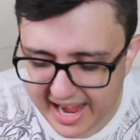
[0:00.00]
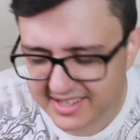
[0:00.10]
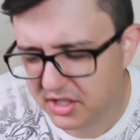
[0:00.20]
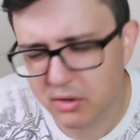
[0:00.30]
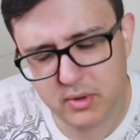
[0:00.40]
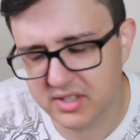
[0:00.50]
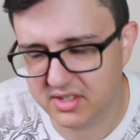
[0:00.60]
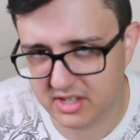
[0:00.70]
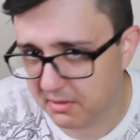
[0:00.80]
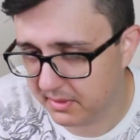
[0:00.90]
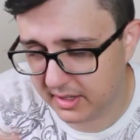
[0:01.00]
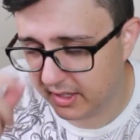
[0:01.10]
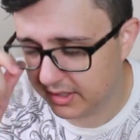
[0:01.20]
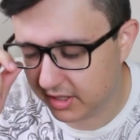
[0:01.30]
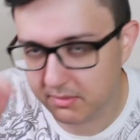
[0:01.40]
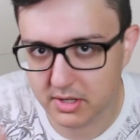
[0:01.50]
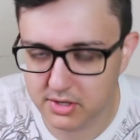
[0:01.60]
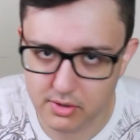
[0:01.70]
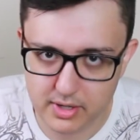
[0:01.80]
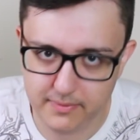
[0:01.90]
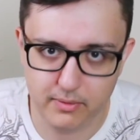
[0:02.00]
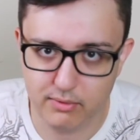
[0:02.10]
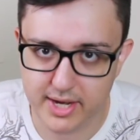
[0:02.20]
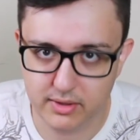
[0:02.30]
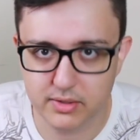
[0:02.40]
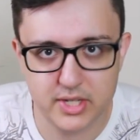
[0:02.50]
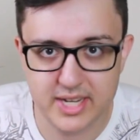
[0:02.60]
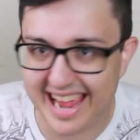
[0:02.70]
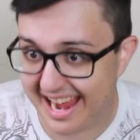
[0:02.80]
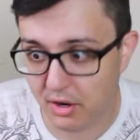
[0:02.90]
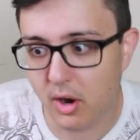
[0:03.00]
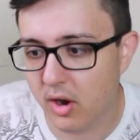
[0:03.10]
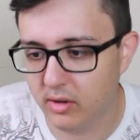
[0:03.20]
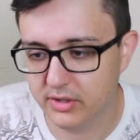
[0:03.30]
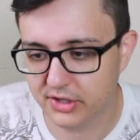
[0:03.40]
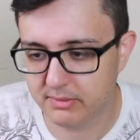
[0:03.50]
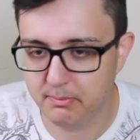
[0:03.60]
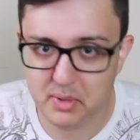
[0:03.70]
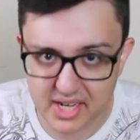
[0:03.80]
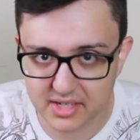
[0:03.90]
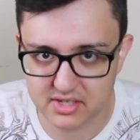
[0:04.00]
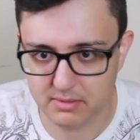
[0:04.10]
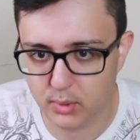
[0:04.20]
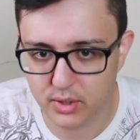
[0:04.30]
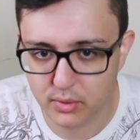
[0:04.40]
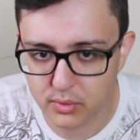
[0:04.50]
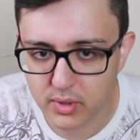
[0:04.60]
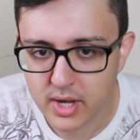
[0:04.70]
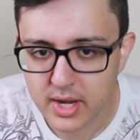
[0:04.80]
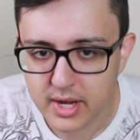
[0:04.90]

I still wouldn't substitute it for regular tea at all. Just being someone who